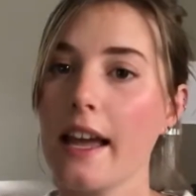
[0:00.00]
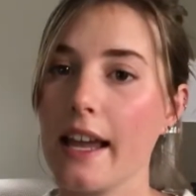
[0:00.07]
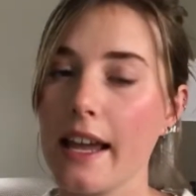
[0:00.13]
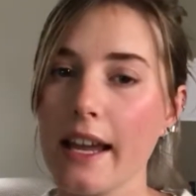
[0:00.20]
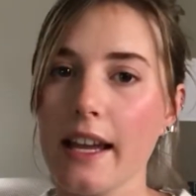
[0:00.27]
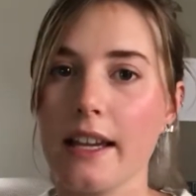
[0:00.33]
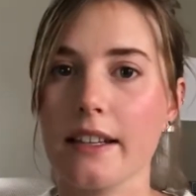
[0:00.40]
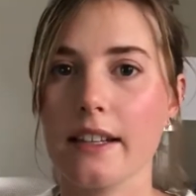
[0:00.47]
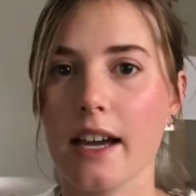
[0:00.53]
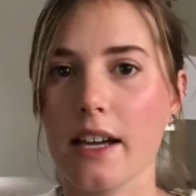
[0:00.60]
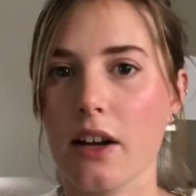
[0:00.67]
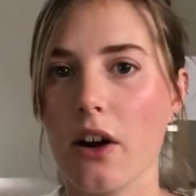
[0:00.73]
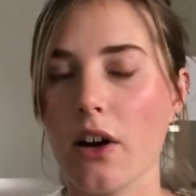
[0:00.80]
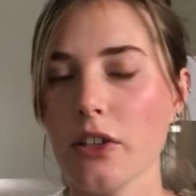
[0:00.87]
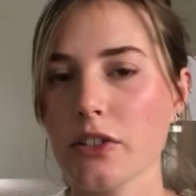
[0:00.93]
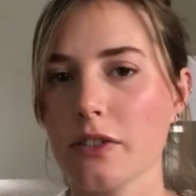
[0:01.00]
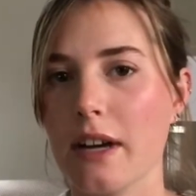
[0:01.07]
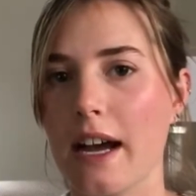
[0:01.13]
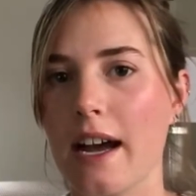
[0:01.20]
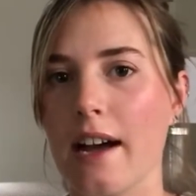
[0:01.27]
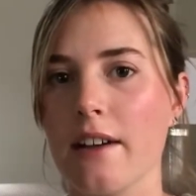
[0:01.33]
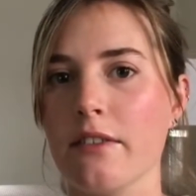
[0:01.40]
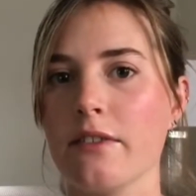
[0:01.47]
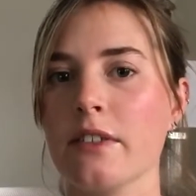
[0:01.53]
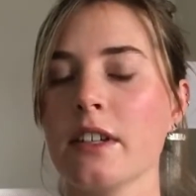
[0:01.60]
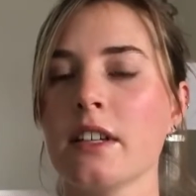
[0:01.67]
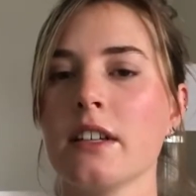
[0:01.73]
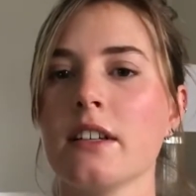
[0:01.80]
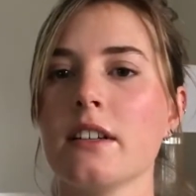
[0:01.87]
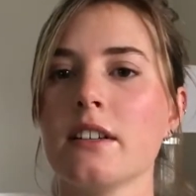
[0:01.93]
and I also have
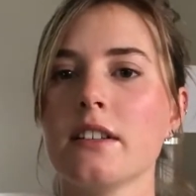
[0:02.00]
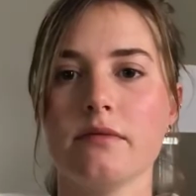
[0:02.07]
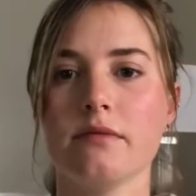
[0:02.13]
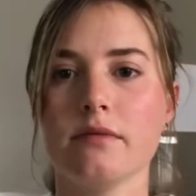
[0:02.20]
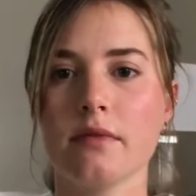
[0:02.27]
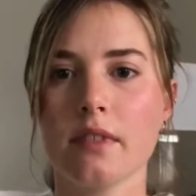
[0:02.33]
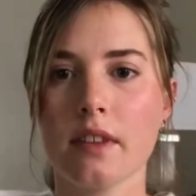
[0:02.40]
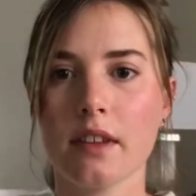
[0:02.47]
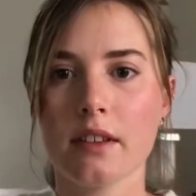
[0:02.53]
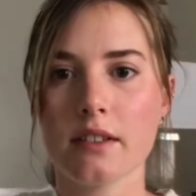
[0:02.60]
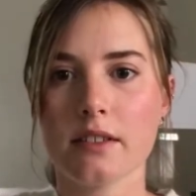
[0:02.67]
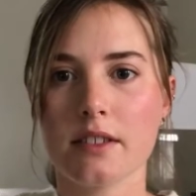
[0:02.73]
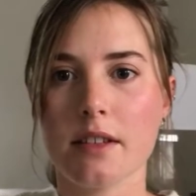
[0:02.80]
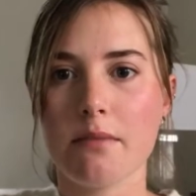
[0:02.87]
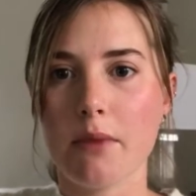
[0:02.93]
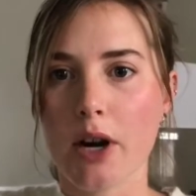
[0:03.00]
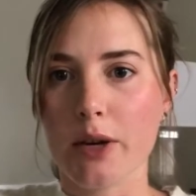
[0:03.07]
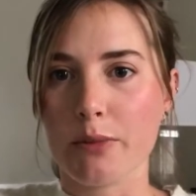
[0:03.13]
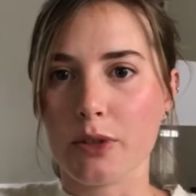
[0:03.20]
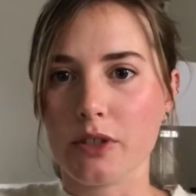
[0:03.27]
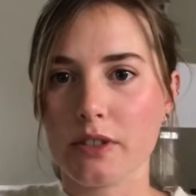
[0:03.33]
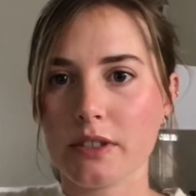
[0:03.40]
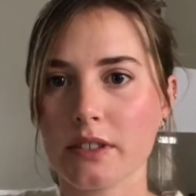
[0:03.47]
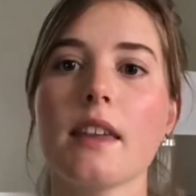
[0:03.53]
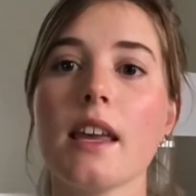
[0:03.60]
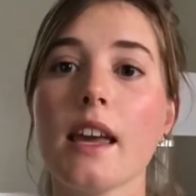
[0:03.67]
some marbles.